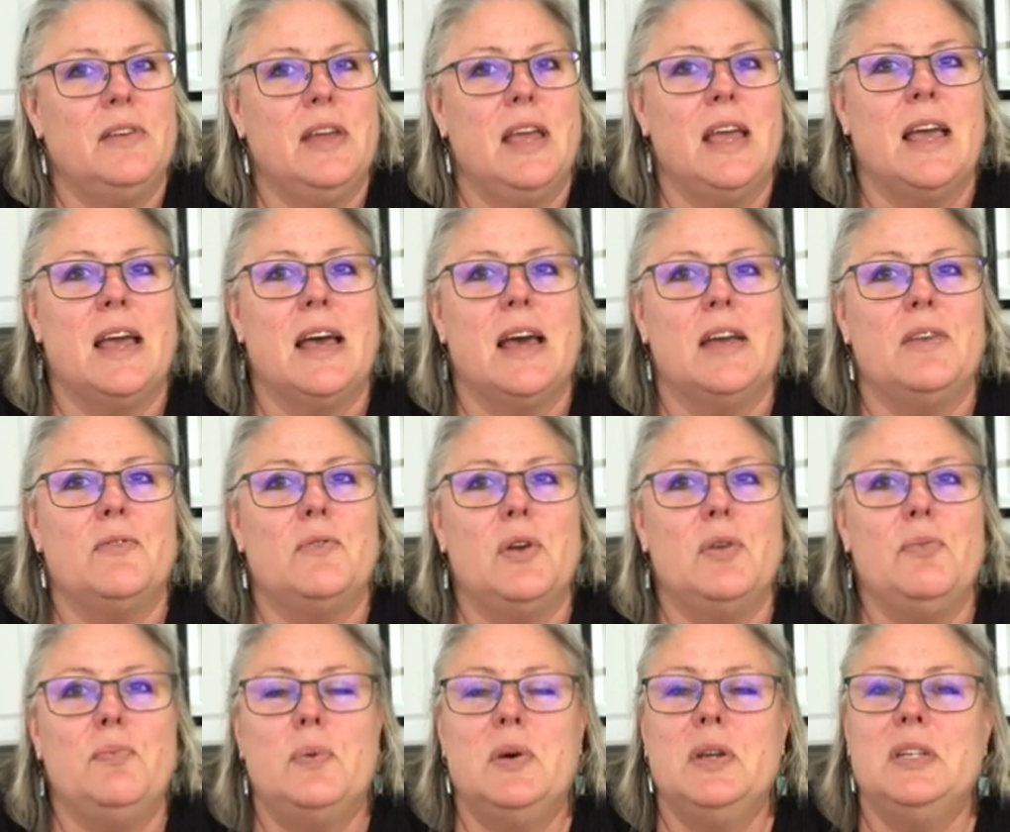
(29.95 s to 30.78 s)
And
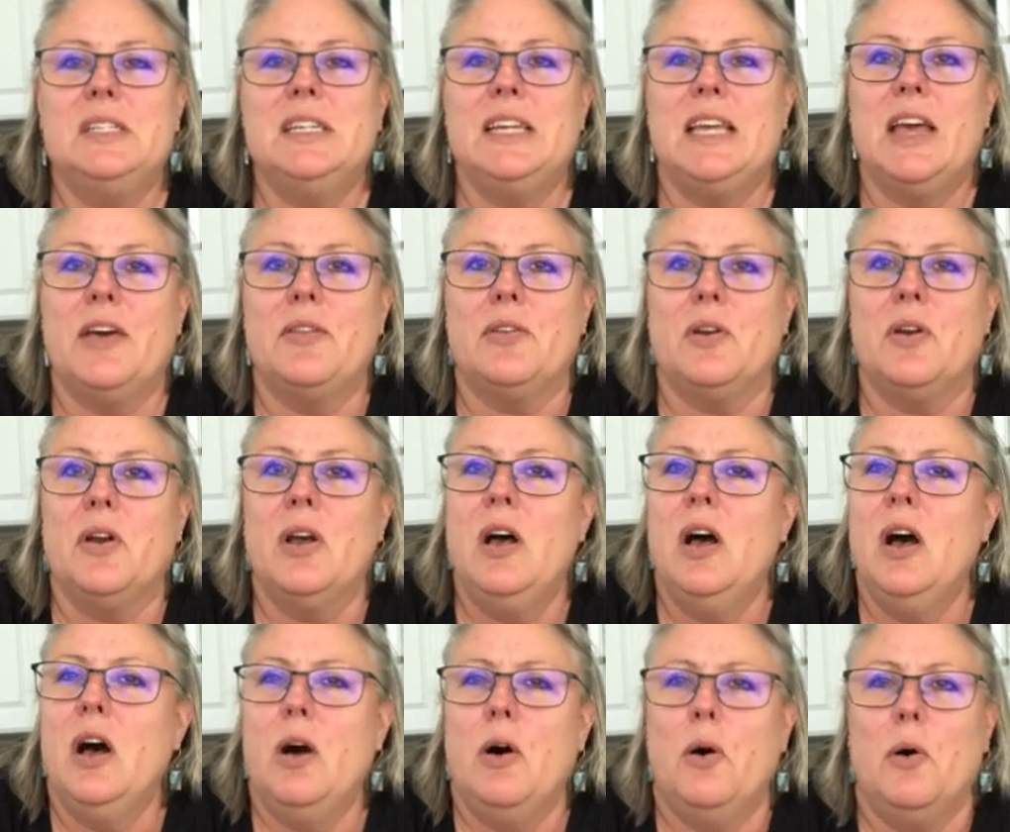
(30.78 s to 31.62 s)
we've put together
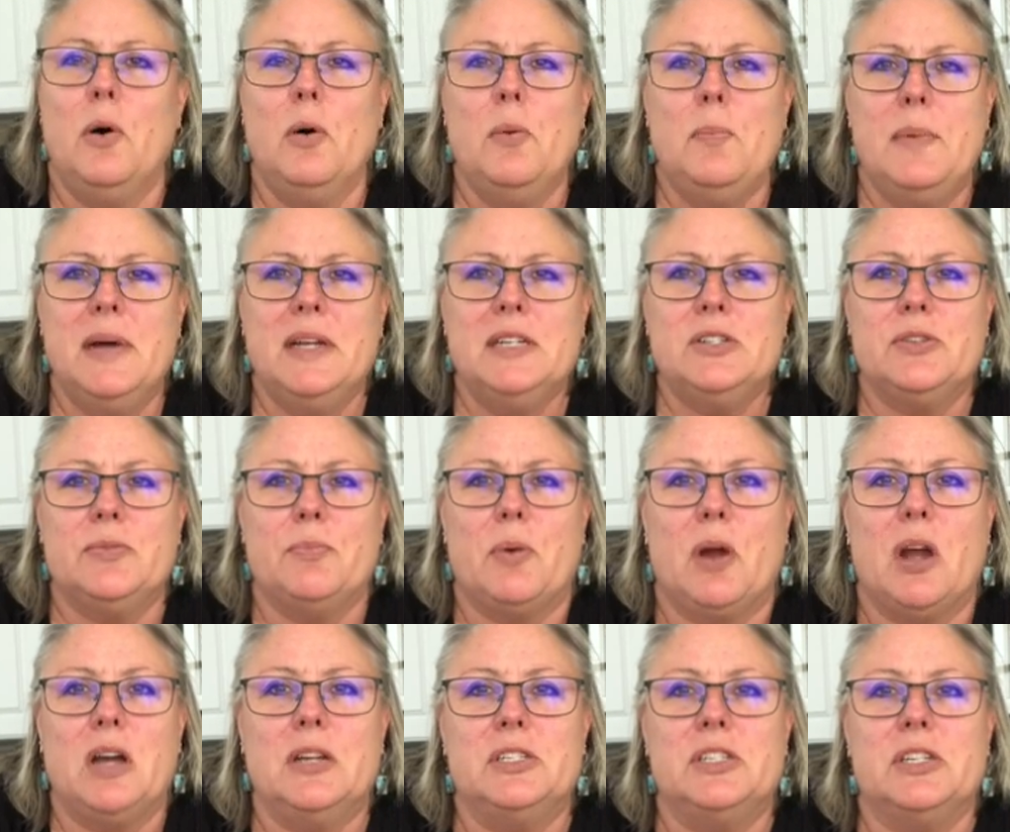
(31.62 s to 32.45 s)
a whole bunch of
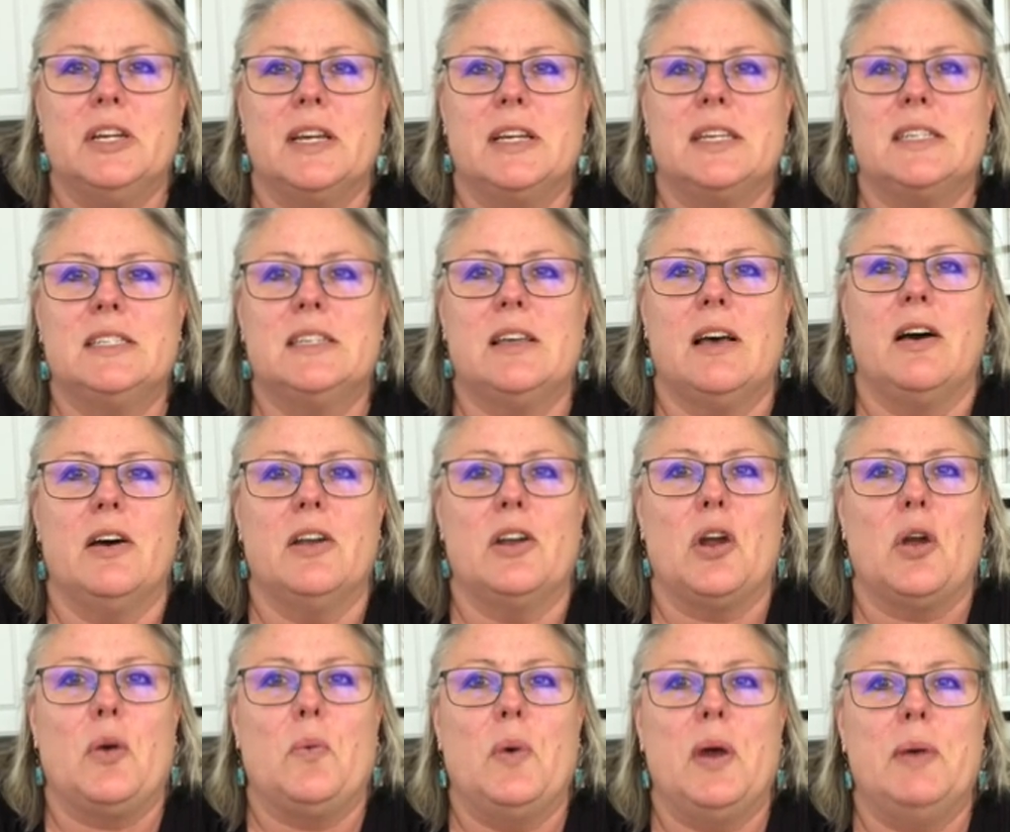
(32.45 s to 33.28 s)
projects on
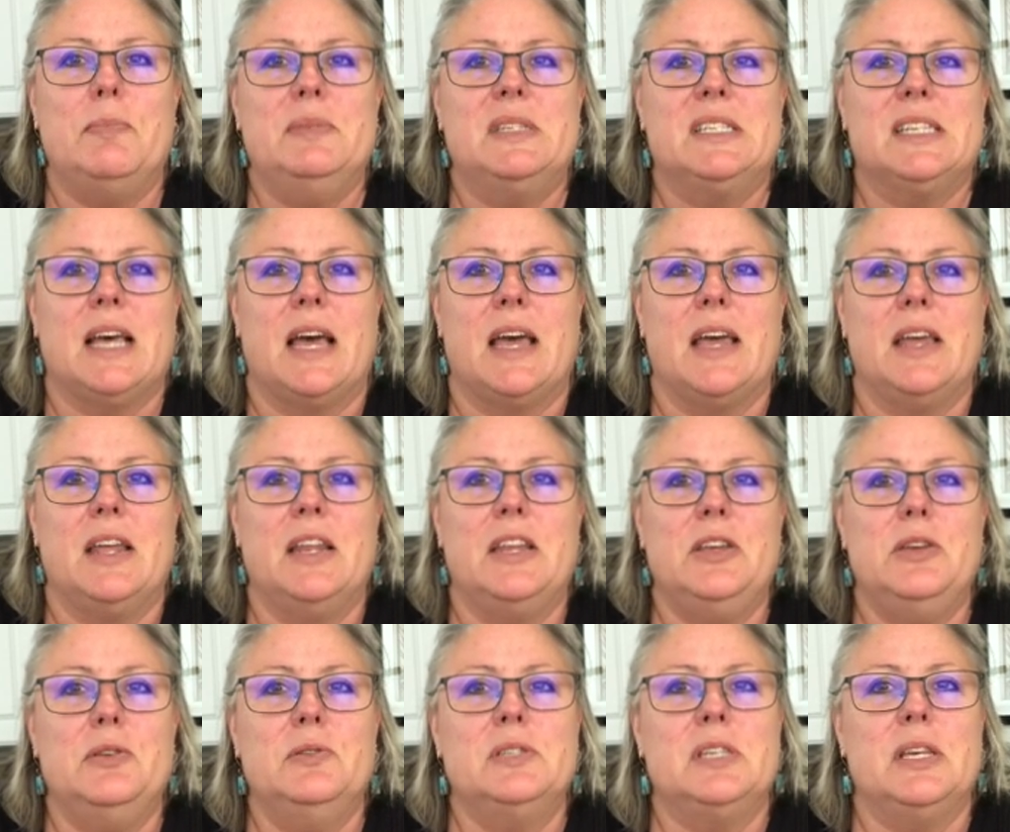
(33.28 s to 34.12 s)
our website
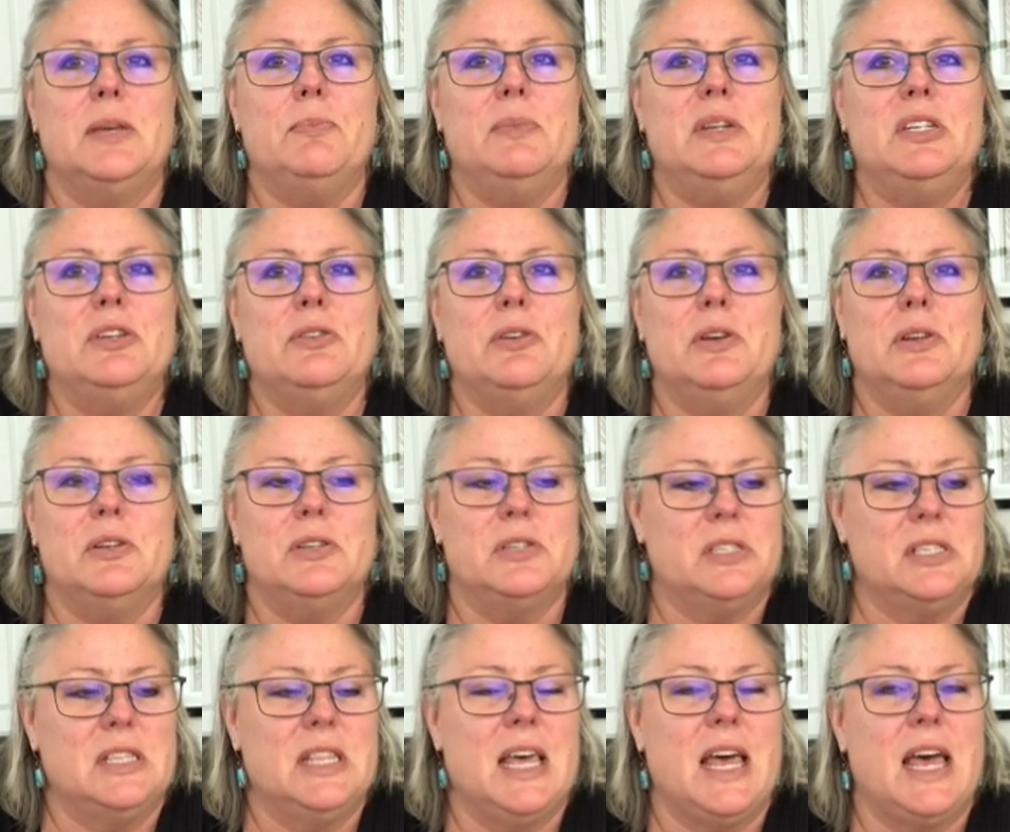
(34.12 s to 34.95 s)
using
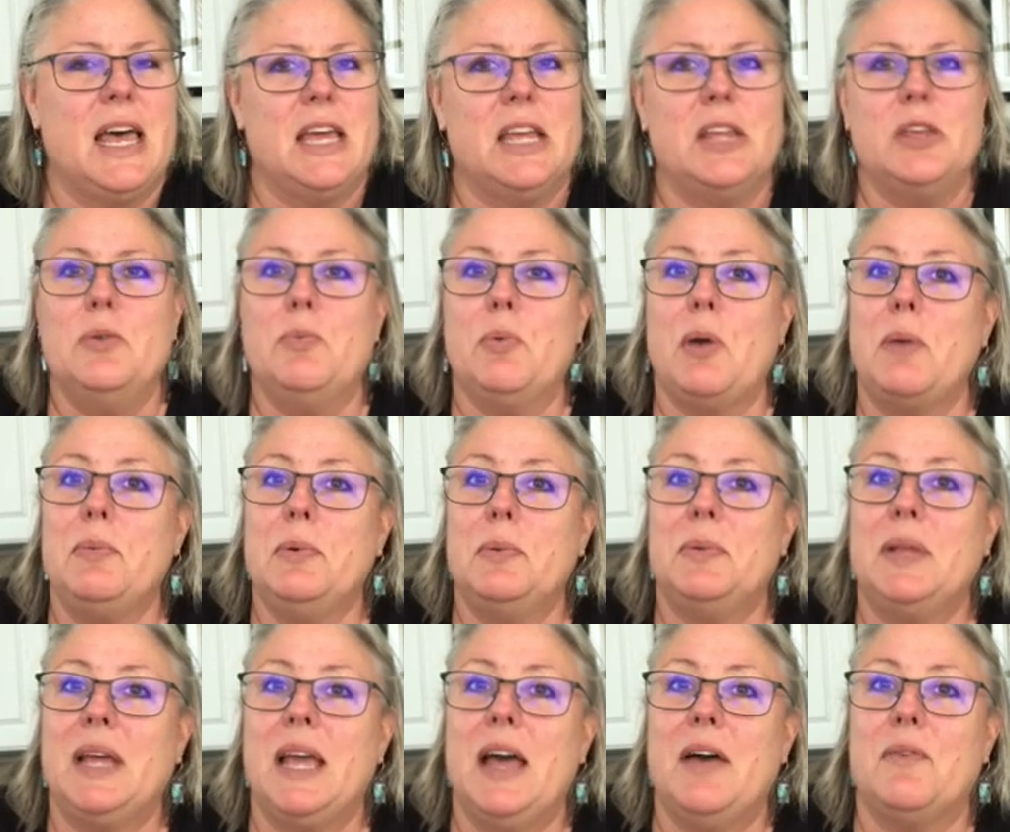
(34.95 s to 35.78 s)
materials that you
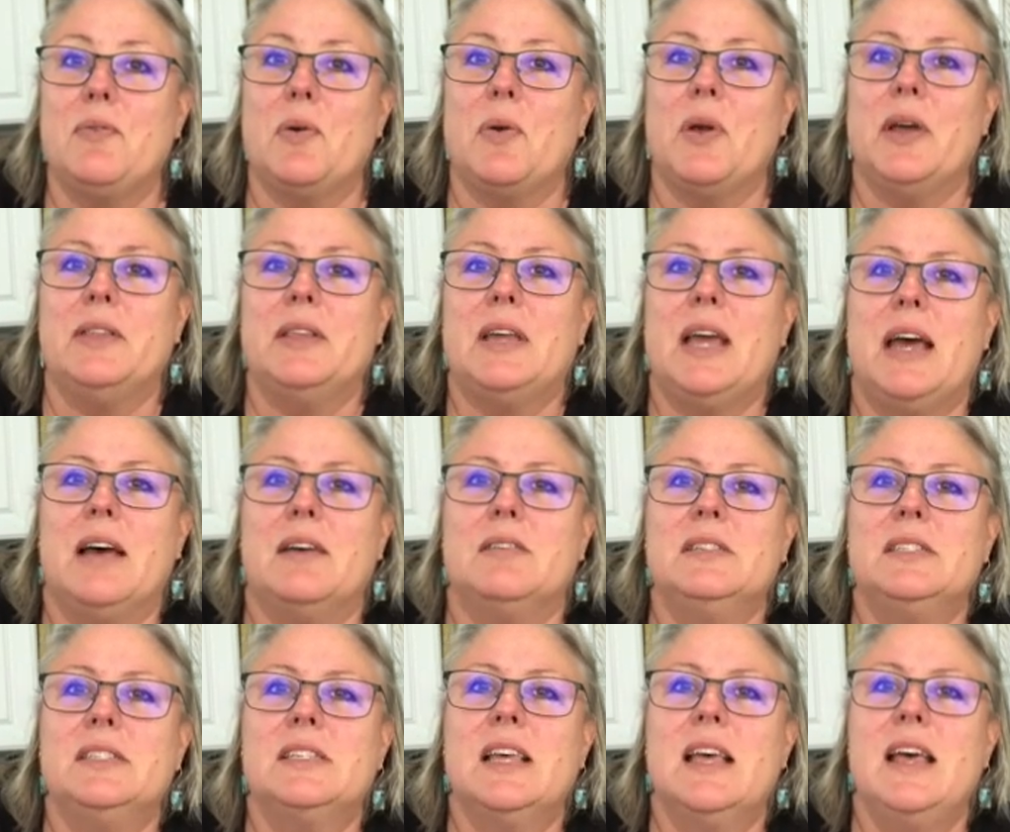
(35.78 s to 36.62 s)
probably have around the
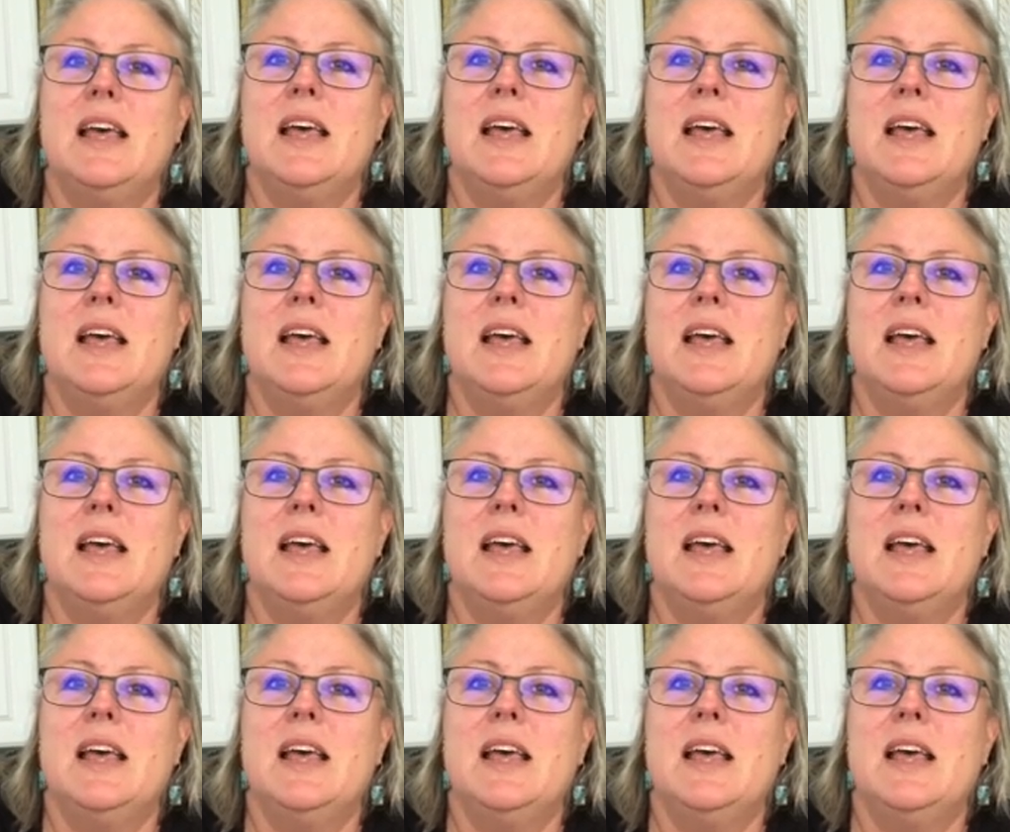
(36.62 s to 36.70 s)
house.